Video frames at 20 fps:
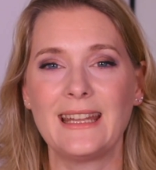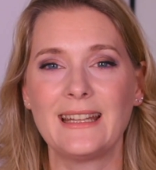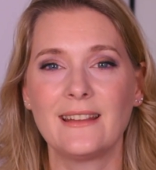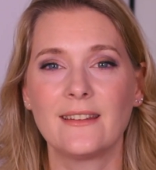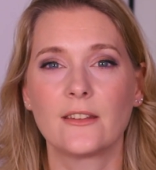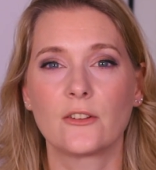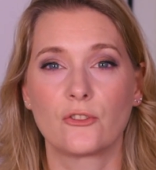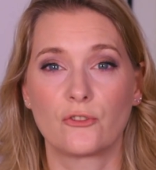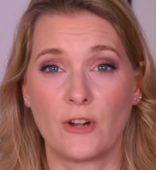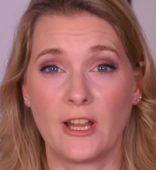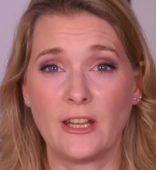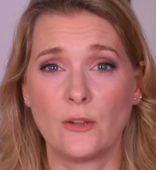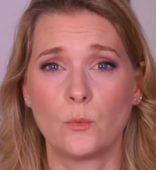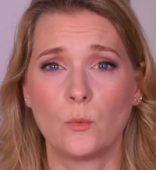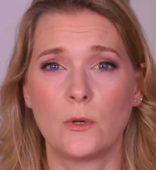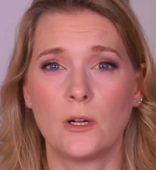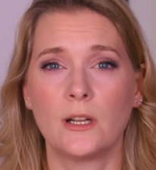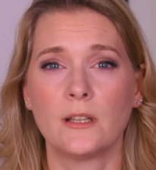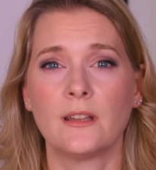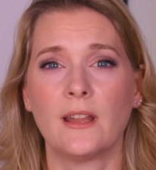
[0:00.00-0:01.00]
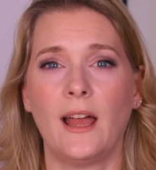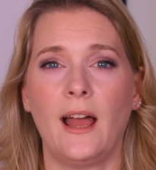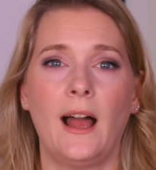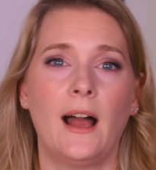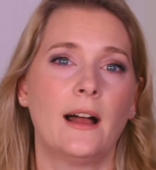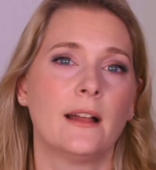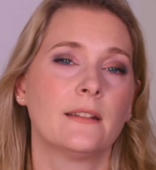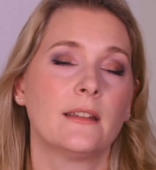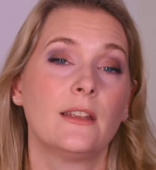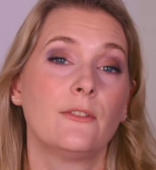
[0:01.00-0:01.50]
it is a great one,
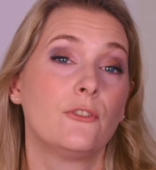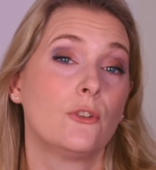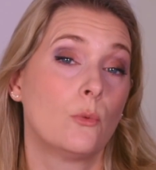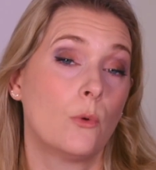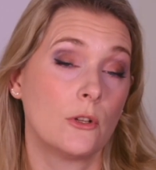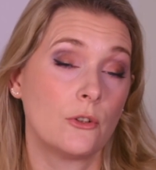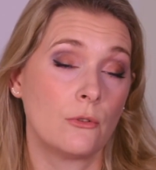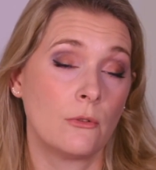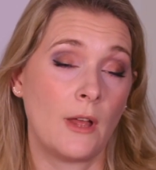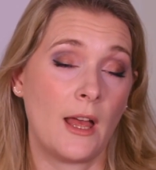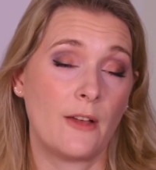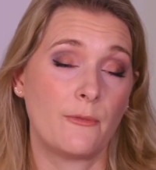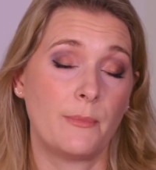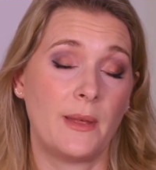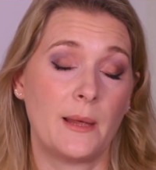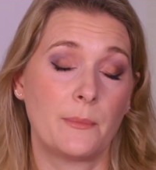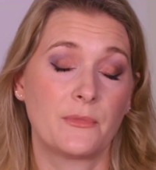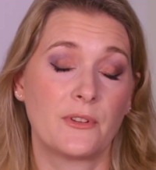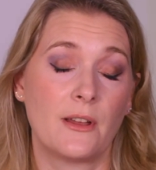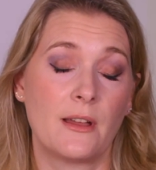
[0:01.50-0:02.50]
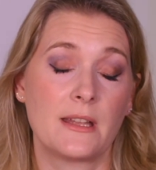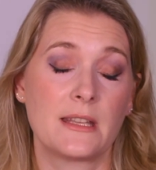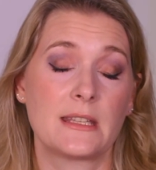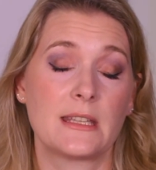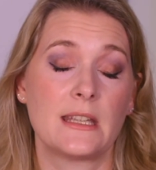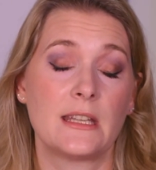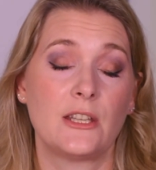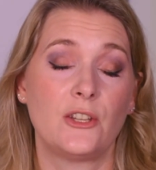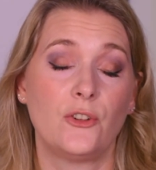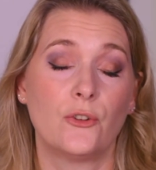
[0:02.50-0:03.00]
and if you want to have peptides
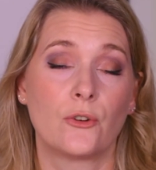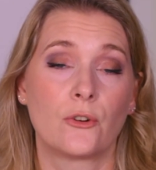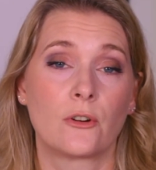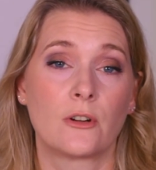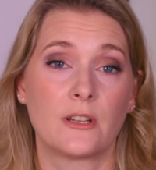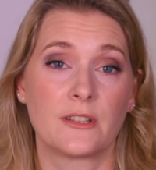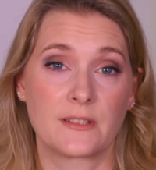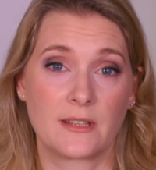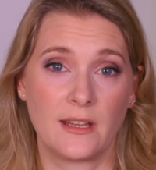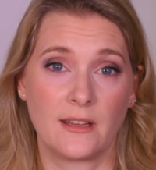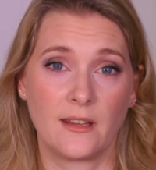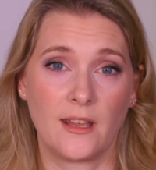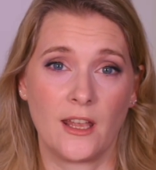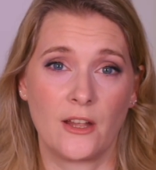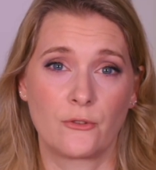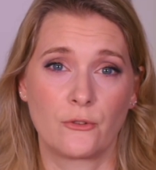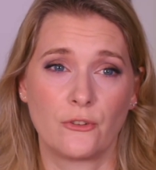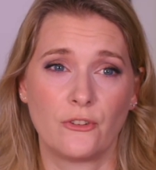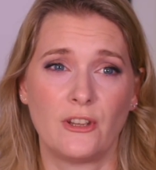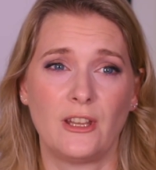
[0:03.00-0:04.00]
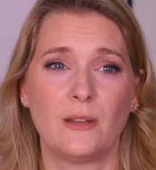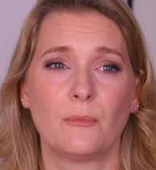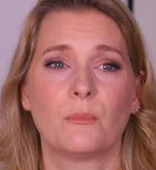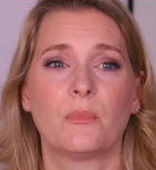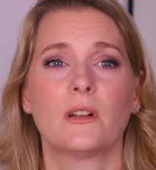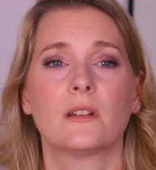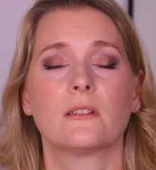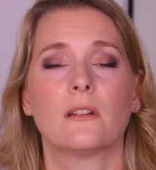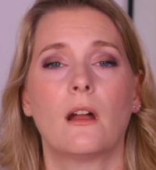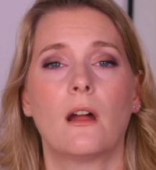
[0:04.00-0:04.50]
in your skincare routine
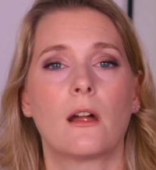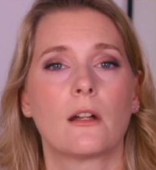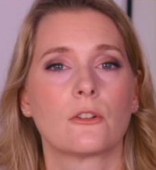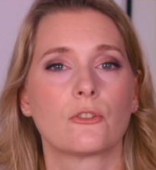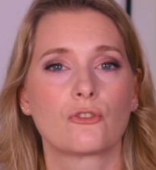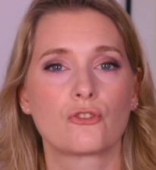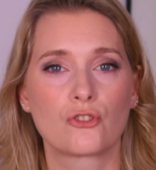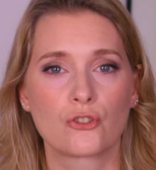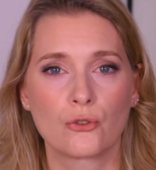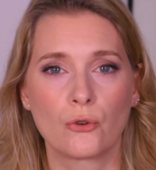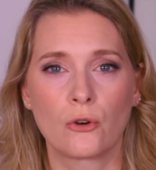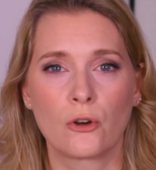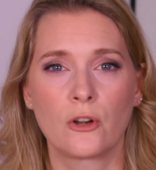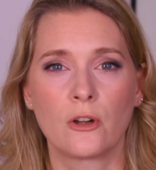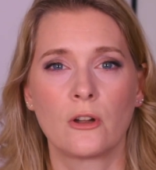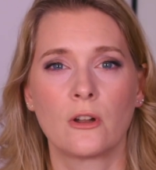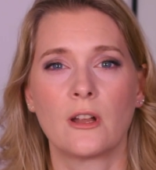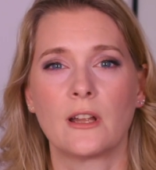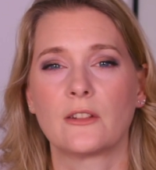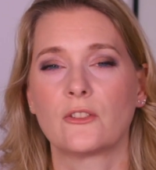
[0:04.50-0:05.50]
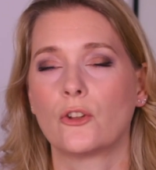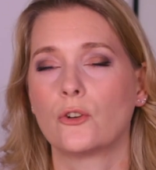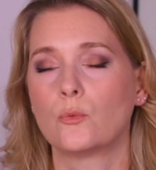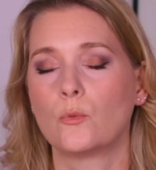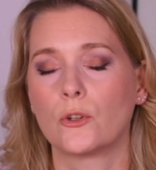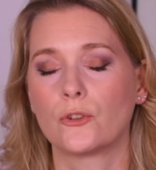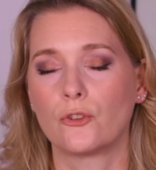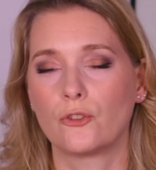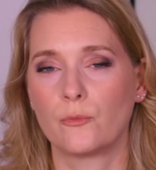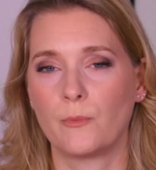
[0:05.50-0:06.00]
but aren't sure and don't
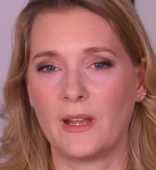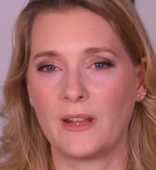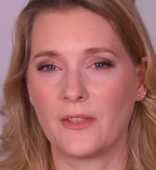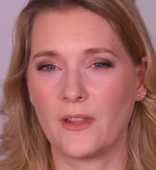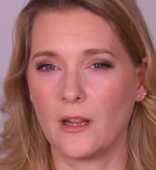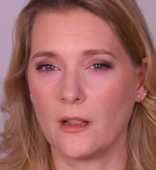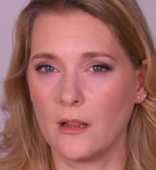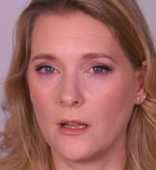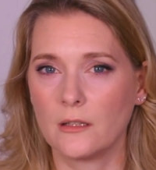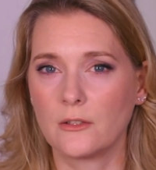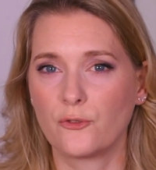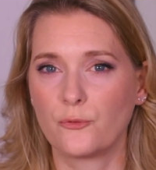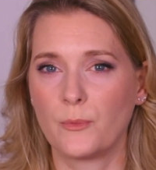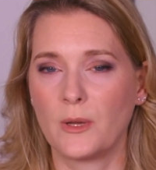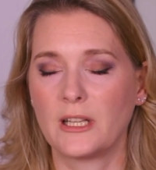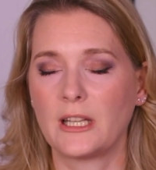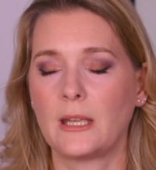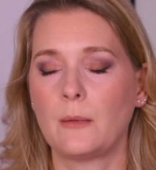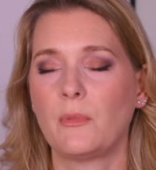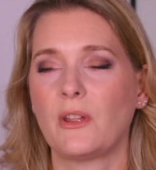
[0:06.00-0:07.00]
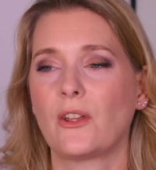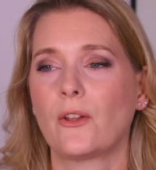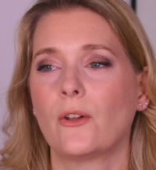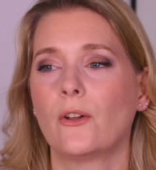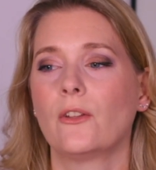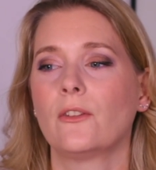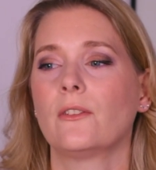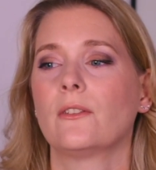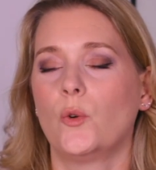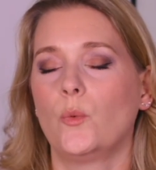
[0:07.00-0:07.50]
want to spend a lot of money,
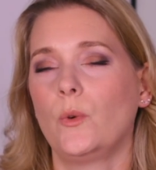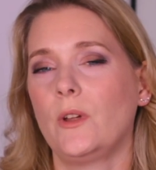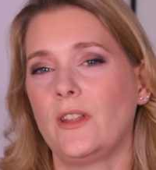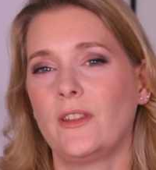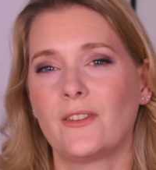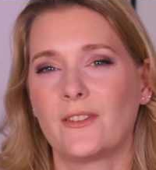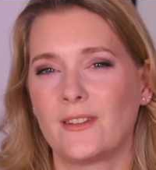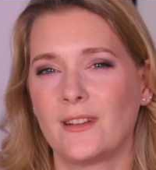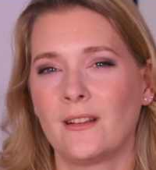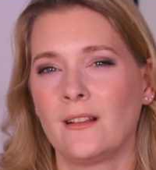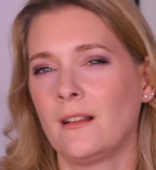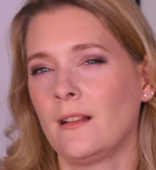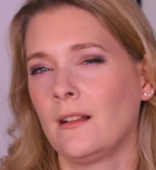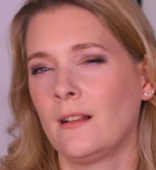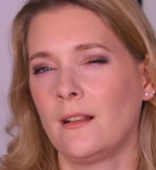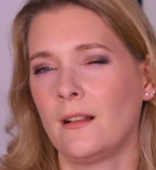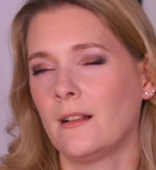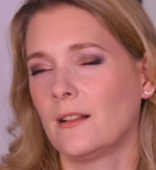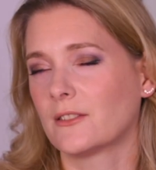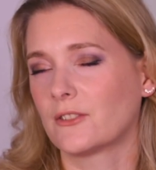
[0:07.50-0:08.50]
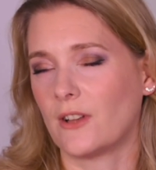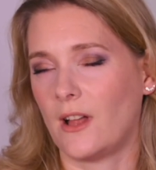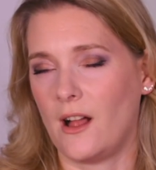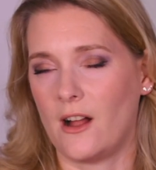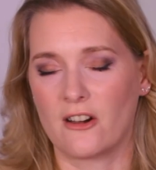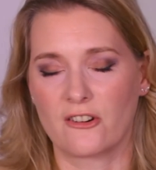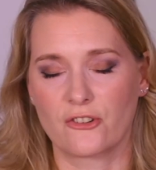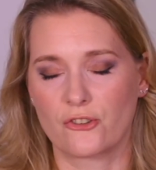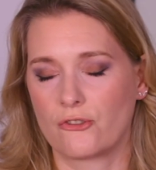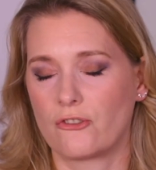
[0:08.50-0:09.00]
because we still
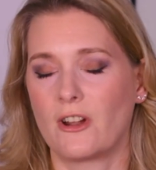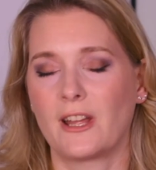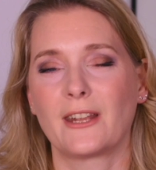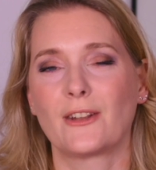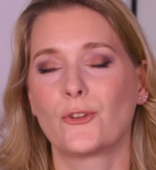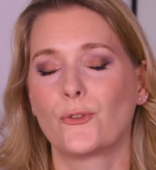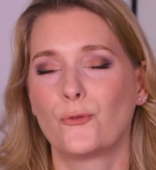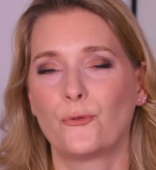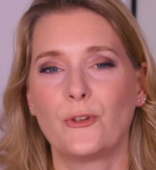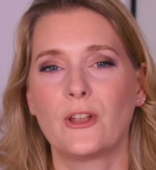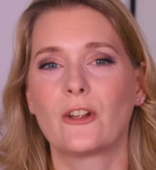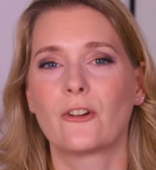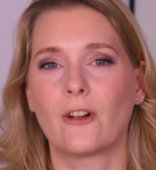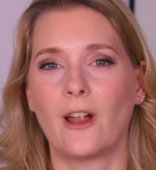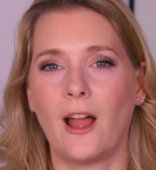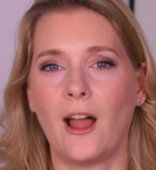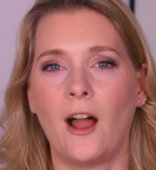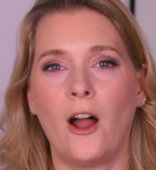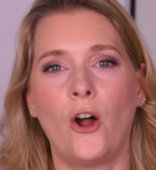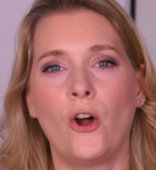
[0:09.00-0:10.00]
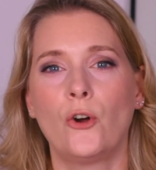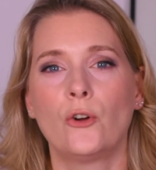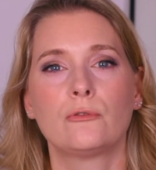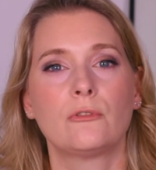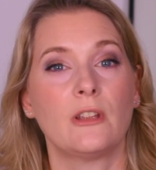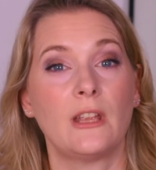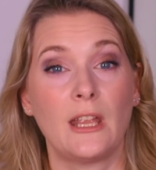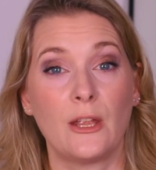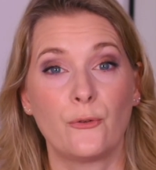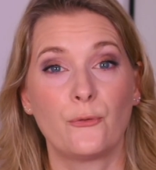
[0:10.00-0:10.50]
are trying to figure
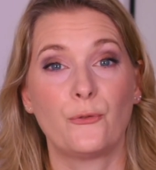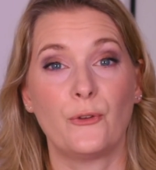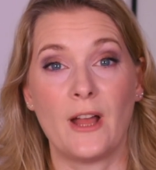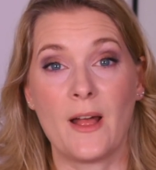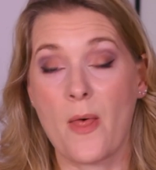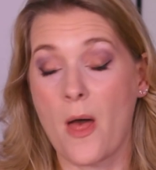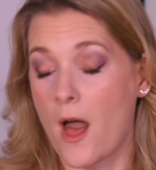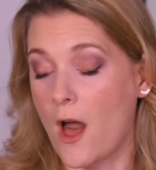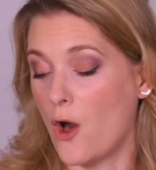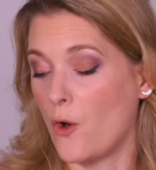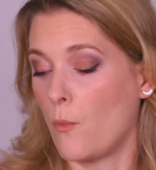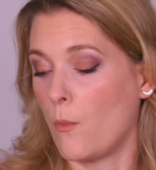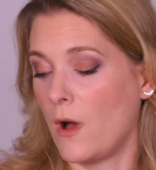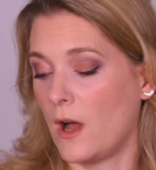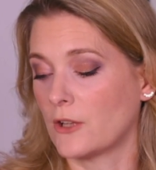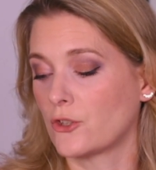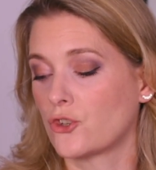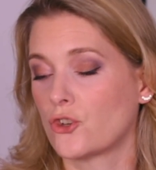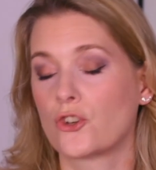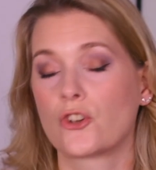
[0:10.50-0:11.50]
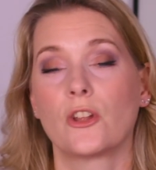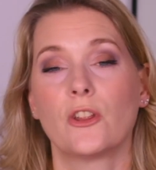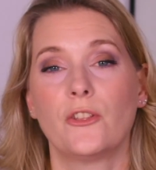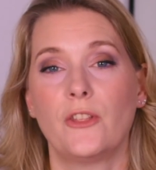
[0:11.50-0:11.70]
out if and how much